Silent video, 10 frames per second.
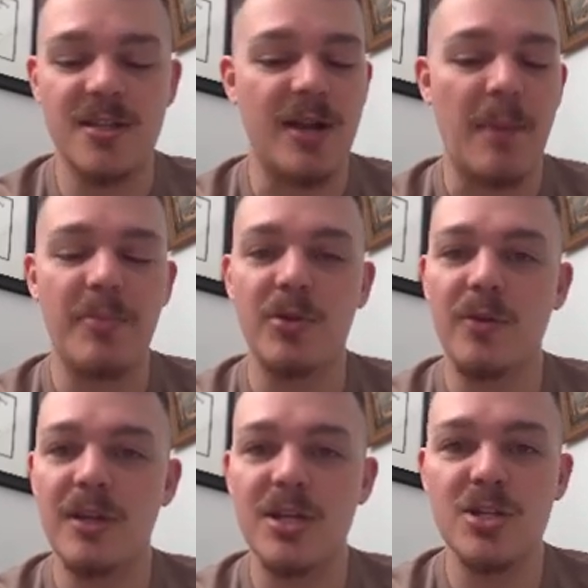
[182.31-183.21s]
They're not building a
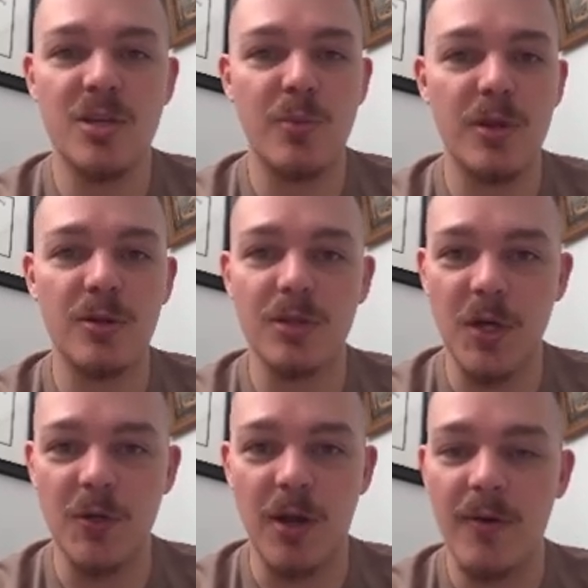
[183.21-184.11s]
relationship with your
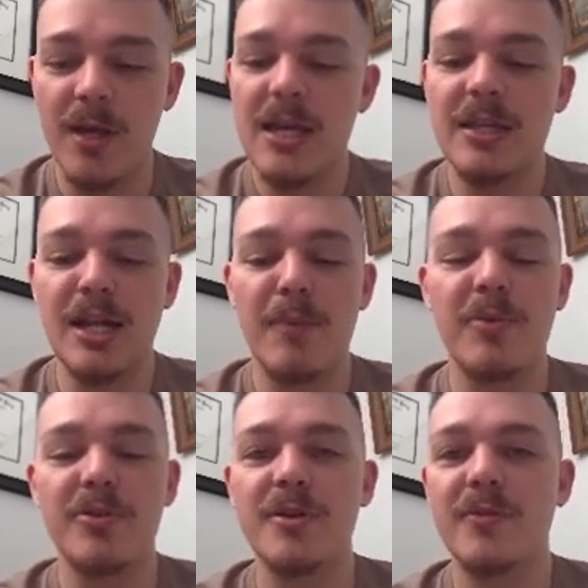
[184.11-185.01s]
logo. They're not
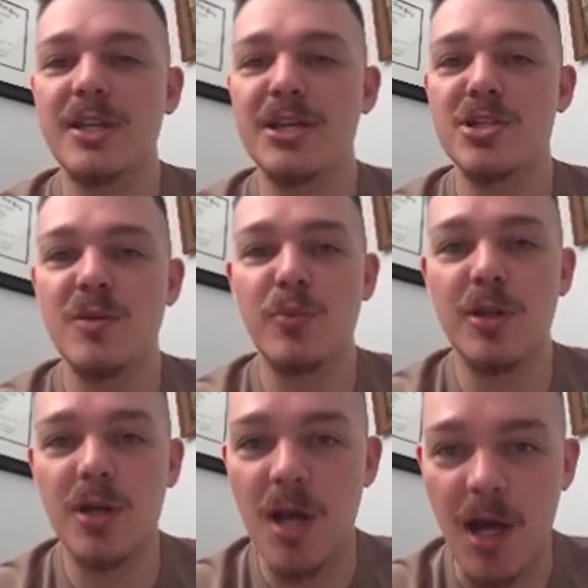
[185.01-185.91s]
building a relationship with
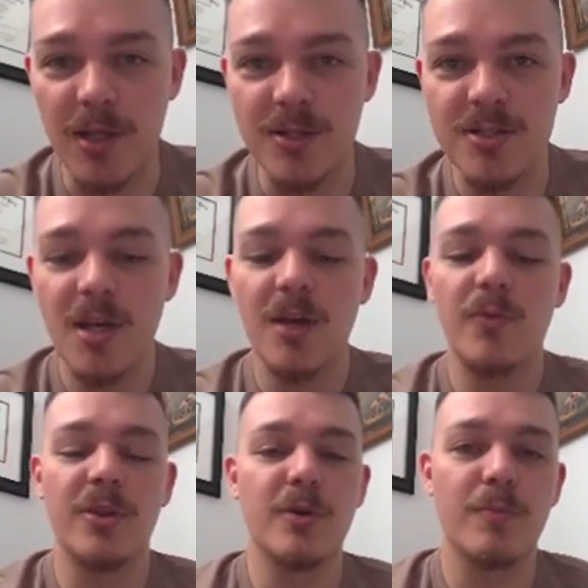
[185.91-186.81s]
your colors,
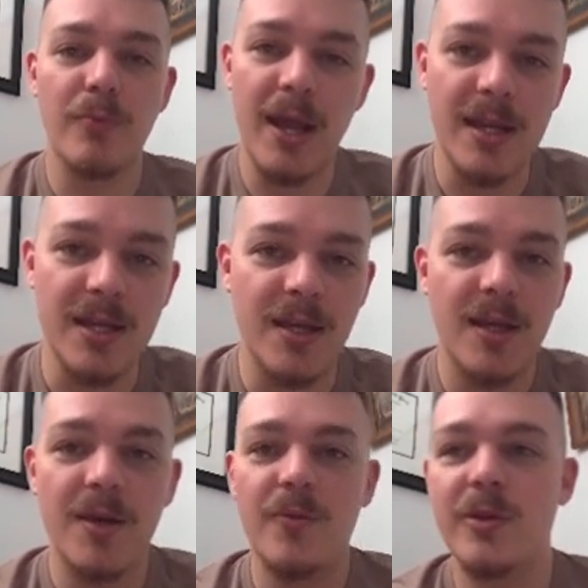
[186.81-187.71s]
with your branding,
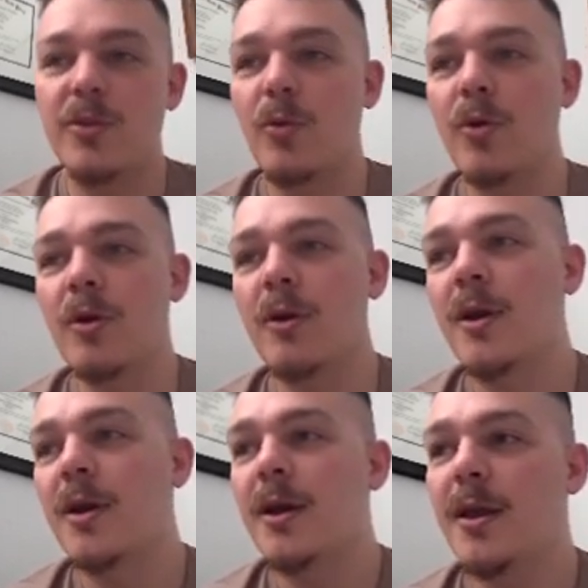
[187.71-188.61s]
with your,
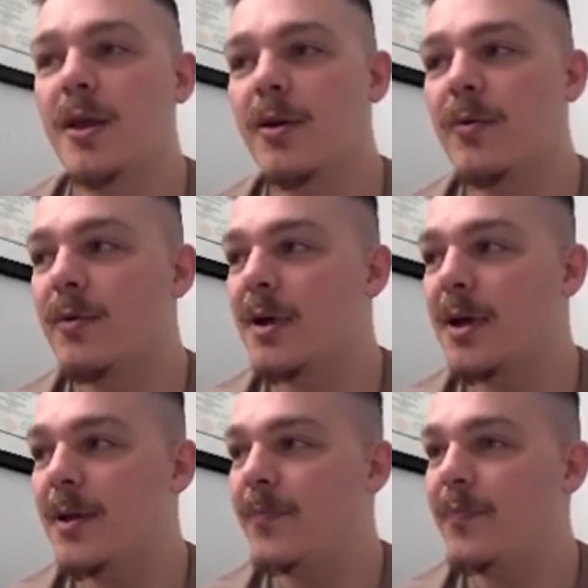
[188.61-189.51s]

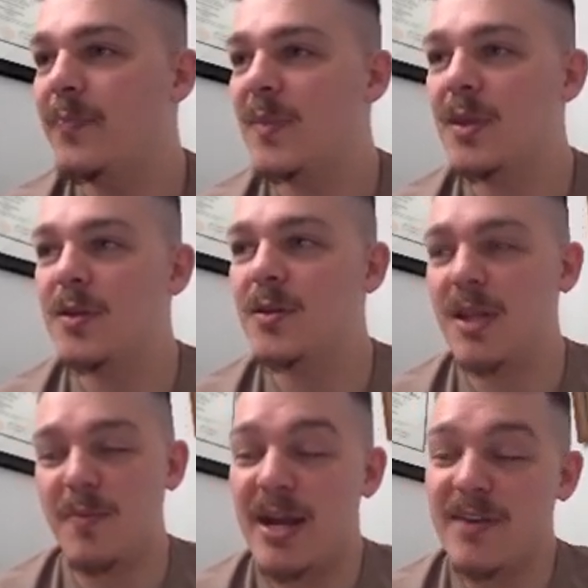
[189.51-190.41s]

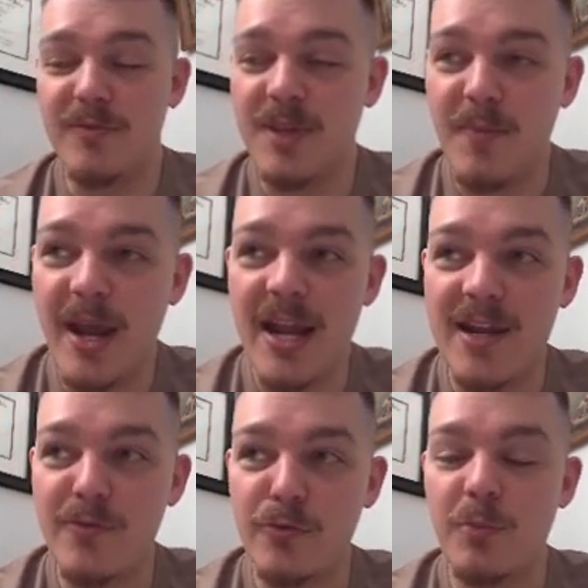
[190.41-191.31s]
they might not
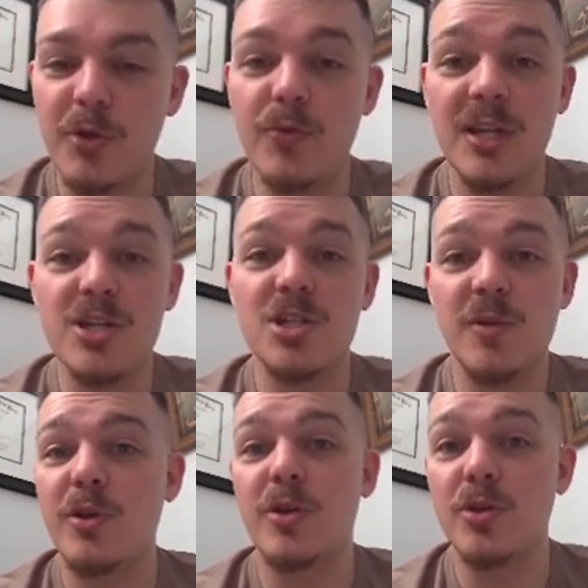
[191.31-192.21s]
even build a relationship
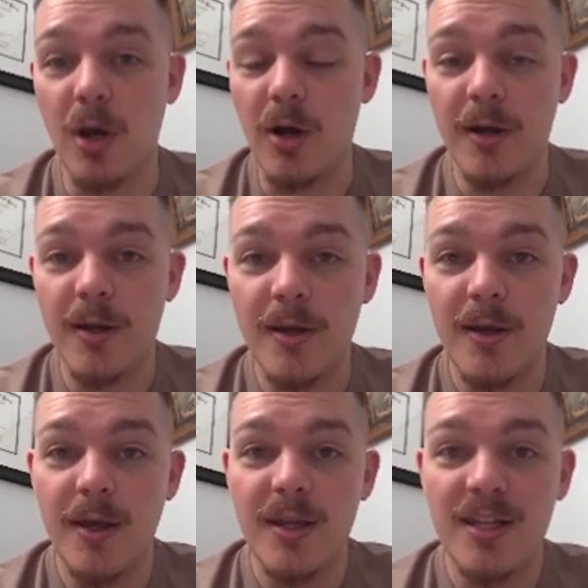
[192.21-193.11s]
with your dog.
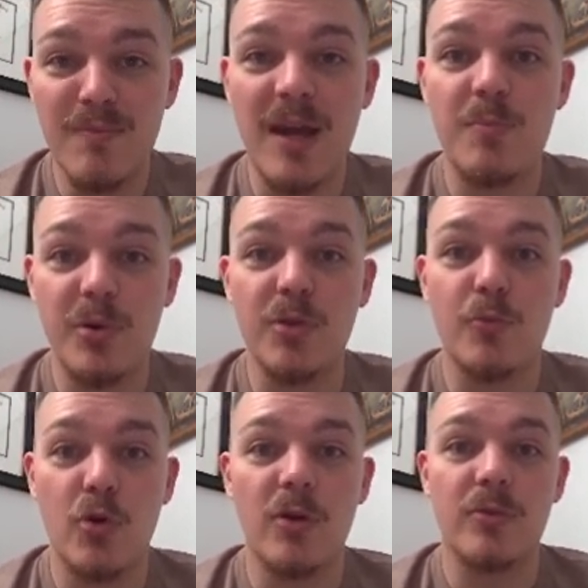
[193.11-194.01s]
They might build
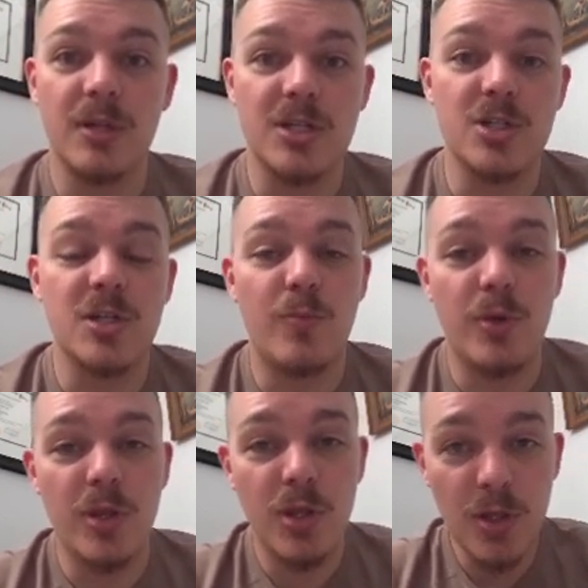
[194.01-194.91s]
more of a relationship with
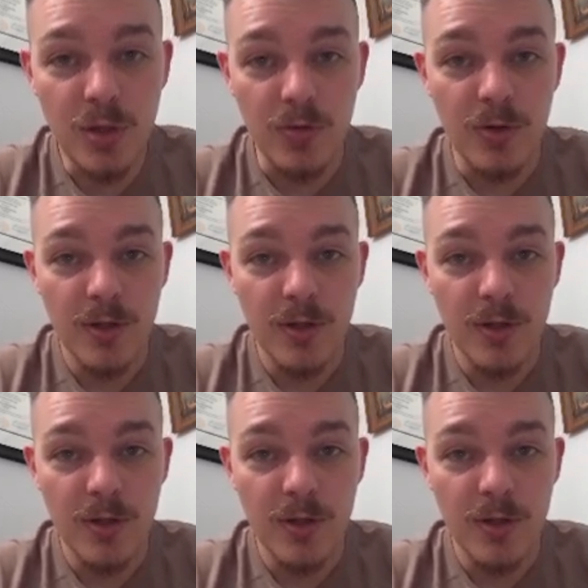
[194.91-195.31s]
you.